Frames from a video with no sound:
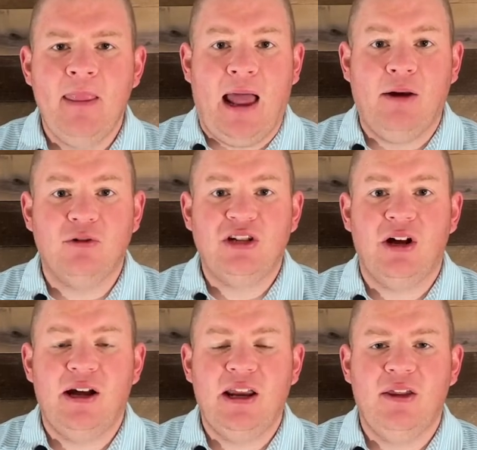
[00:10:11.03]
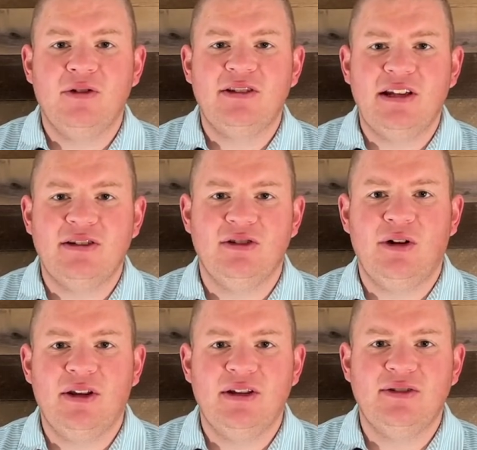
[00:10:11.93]
I don't share any of those things
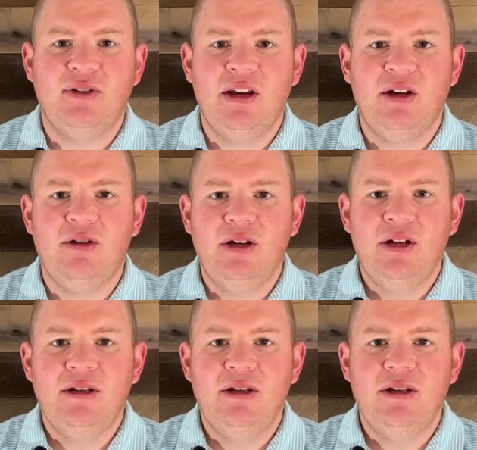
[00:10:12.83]
during this video